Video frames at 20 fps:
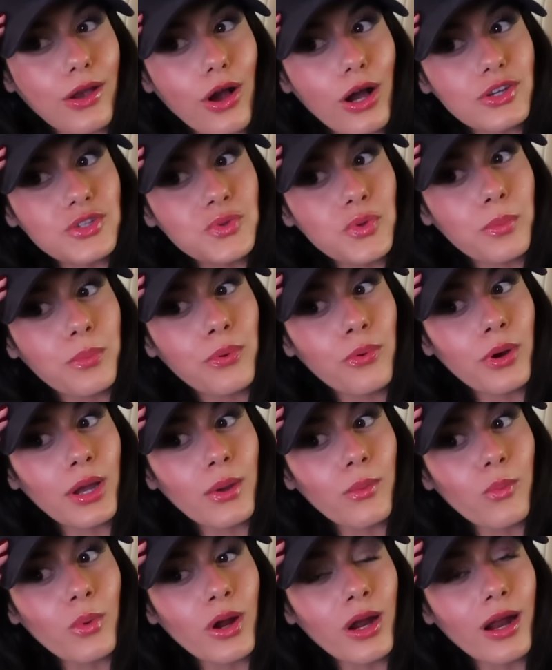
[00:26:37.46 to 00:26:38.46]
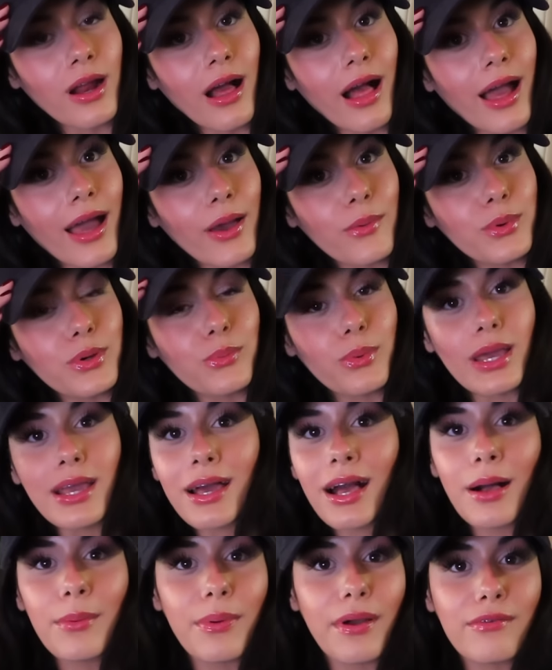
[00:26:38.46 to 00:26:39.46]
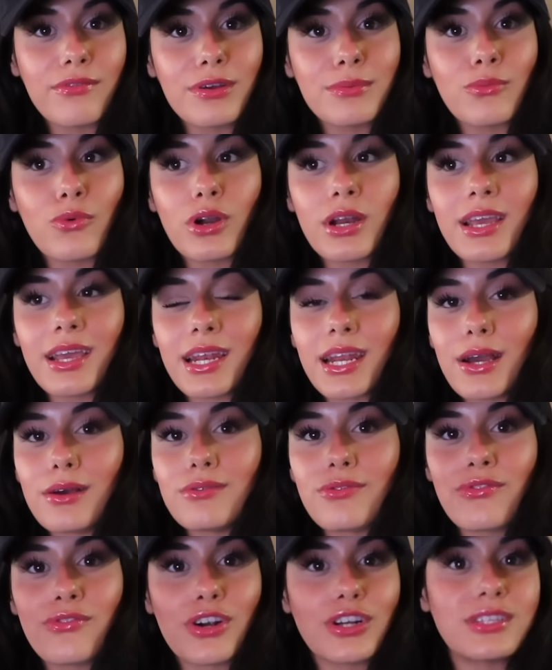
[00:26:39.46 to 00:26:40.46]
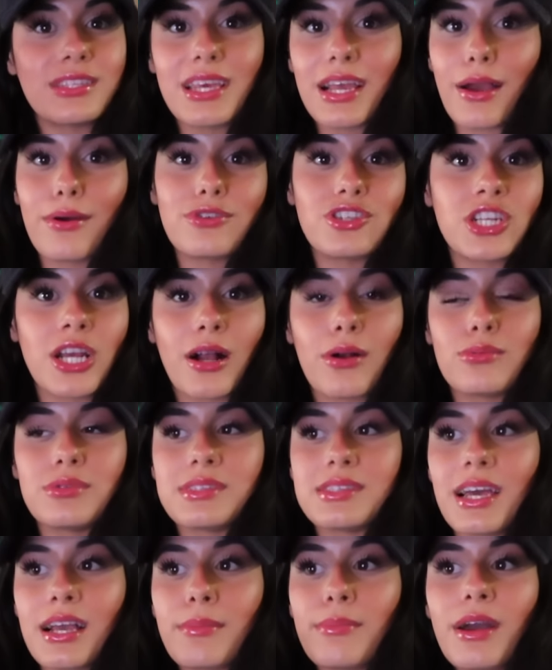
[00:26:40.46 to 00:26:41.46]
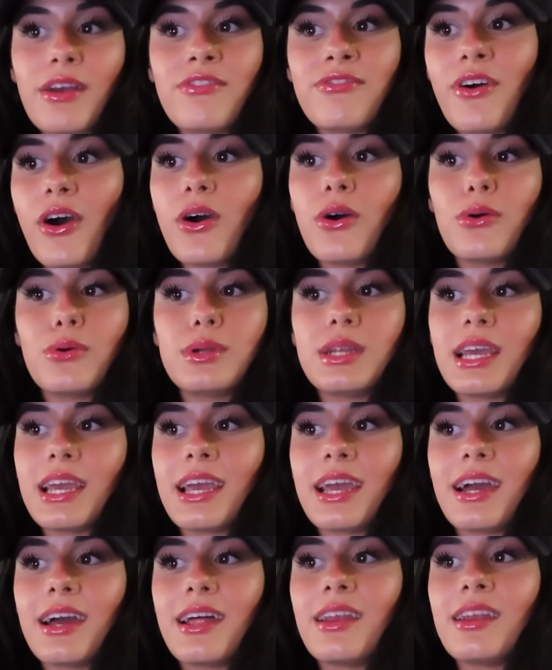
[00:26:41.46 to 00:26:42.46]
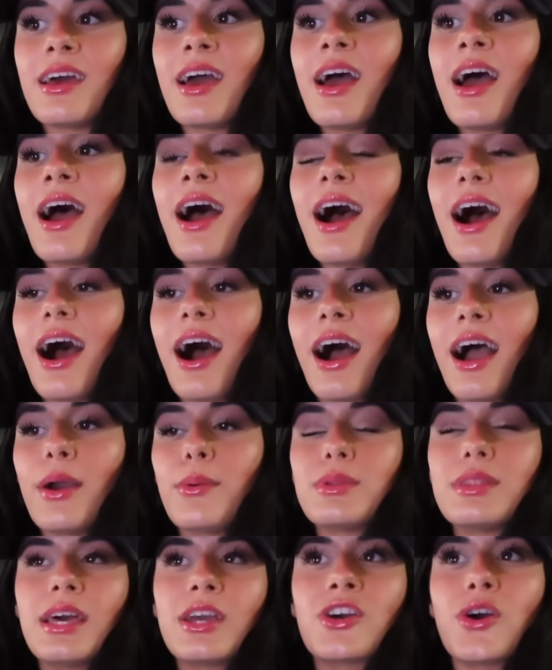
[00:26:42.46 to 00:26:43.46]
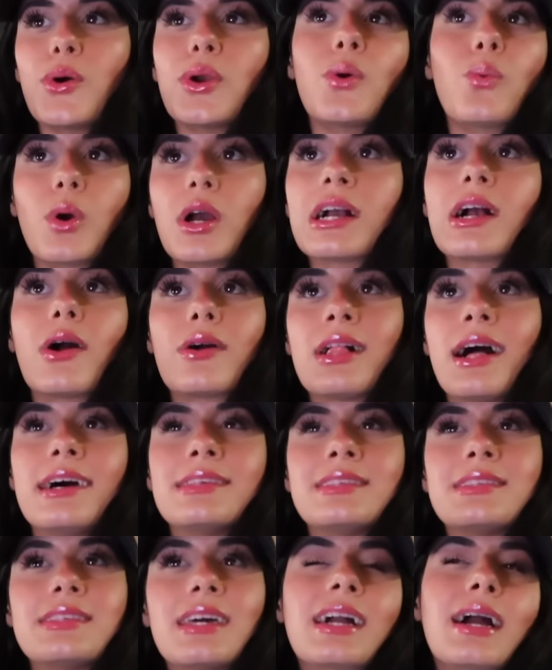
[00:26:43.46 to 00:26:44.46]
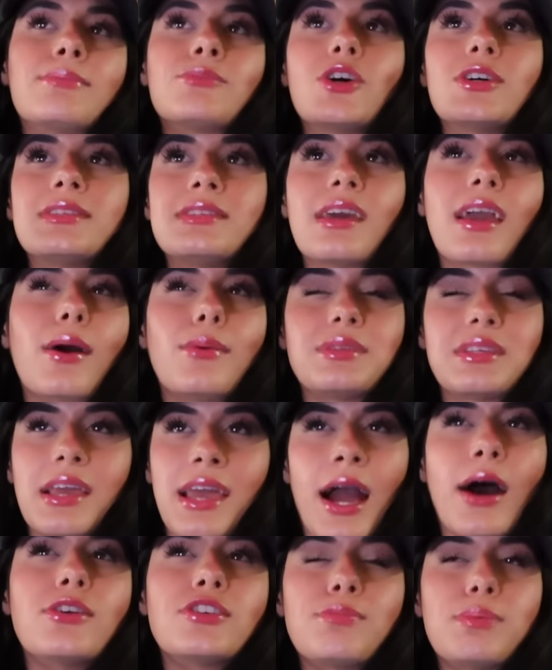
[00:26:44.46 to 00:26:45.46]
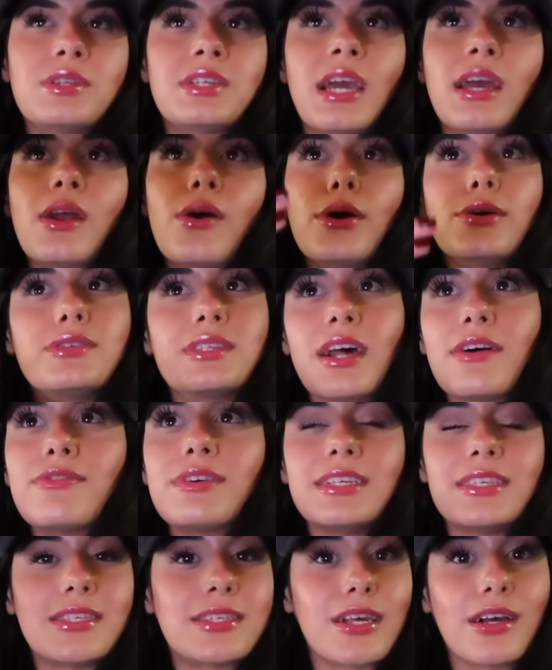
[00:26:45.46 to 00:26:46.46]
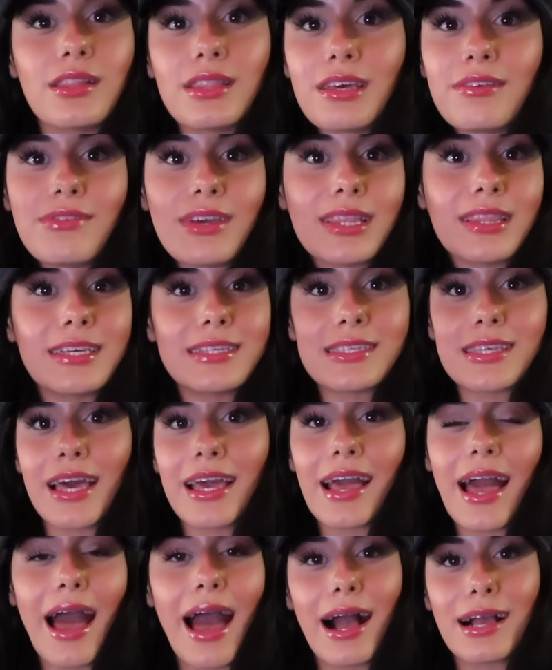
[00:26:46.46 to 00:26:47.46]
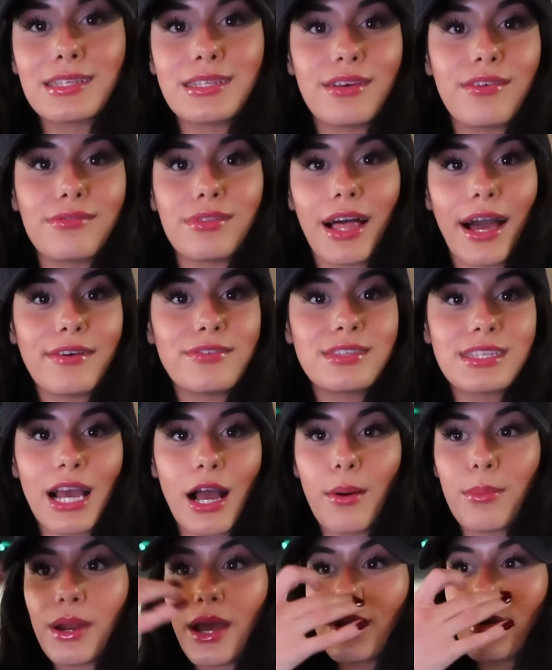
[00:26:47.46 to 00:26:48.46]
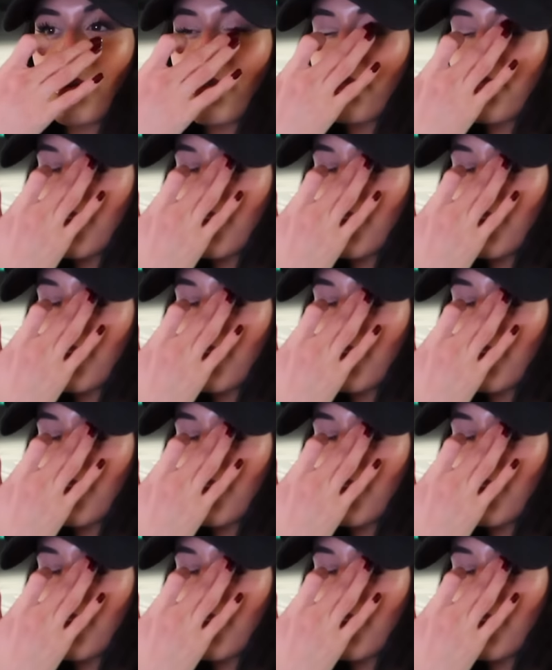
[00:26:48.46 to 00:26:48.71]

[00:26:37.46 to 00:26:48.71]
got to a point where I would wake up every morning and first thing I would check was like my phone, and I would like go to workout classes. Like, I'm not saying I was a couch potato. I was definitely still living this like active lifestyle, but I don't